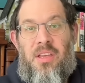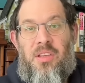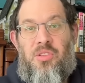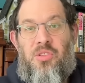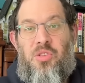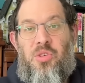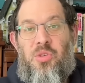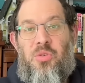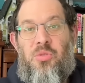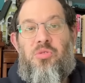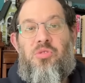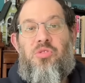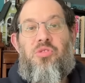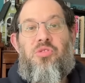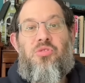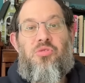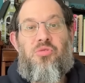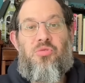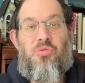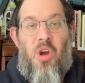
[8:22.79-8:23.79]
to
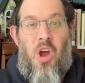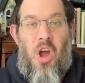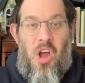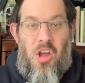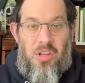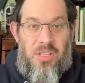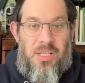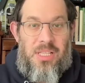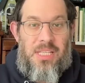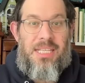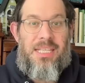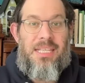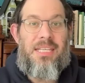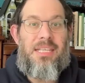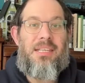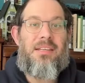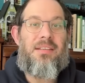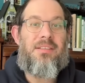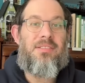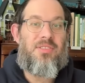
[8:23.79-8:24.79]
strongly
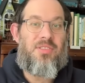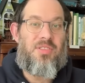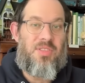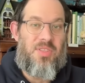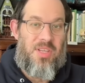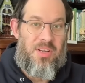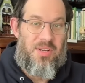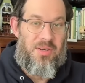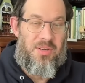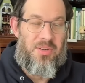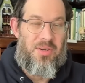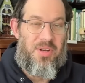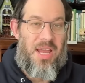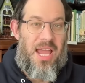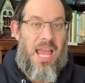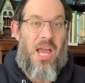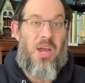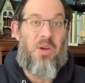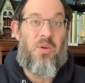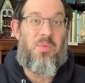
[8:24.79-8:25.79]
consider
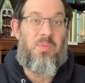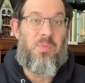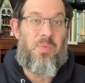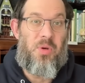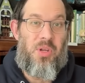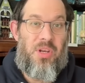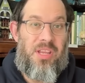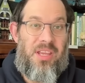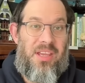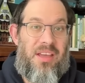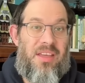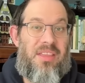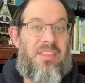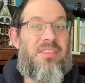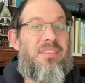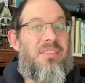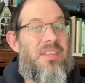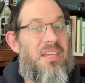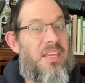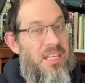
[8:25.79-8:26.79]
outputting a
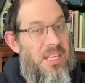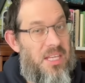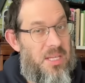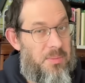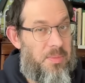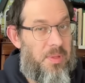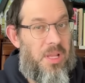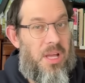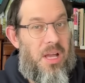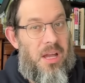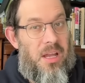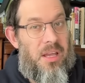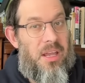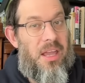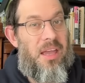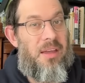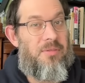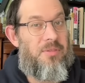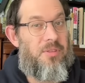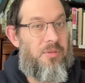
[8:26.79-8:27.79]
thinking block
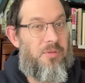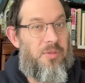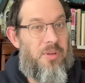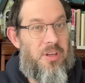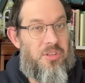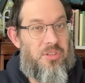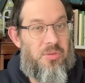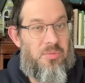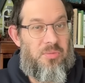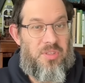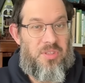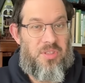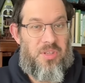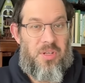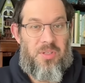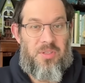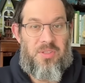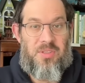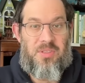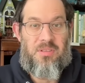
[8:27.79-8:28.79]
after function
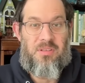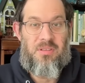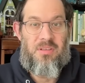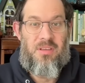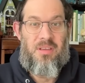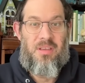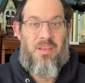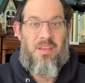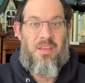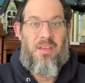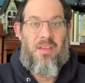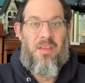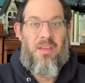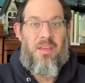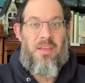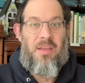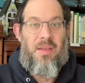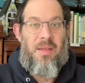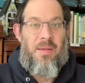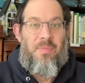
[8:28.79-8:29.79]
results.
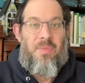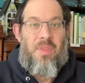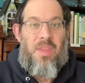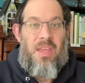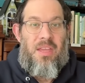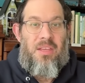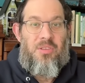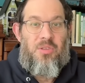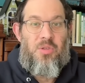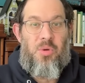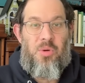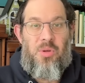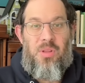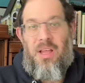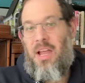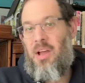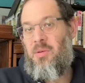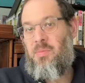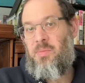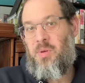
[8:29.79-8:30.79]
Tool
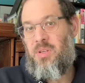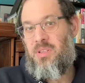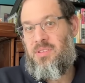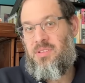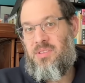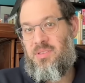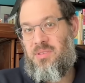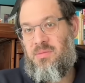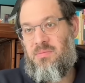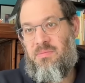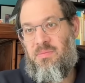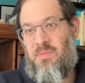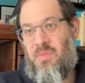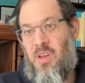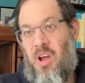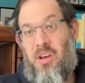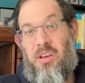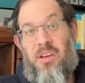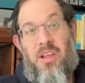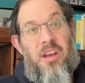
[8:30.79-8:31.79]
outputs
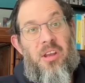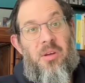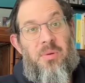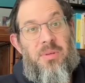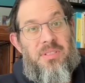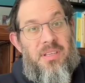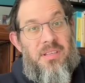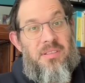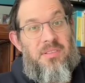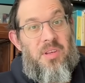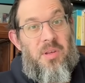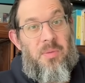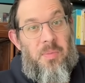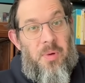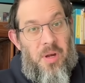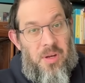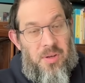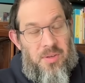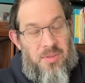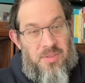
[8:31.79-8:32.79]
are not always easy to
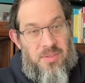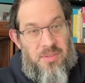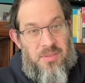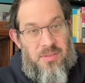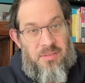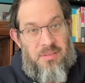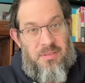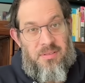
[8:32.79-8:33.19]
parse.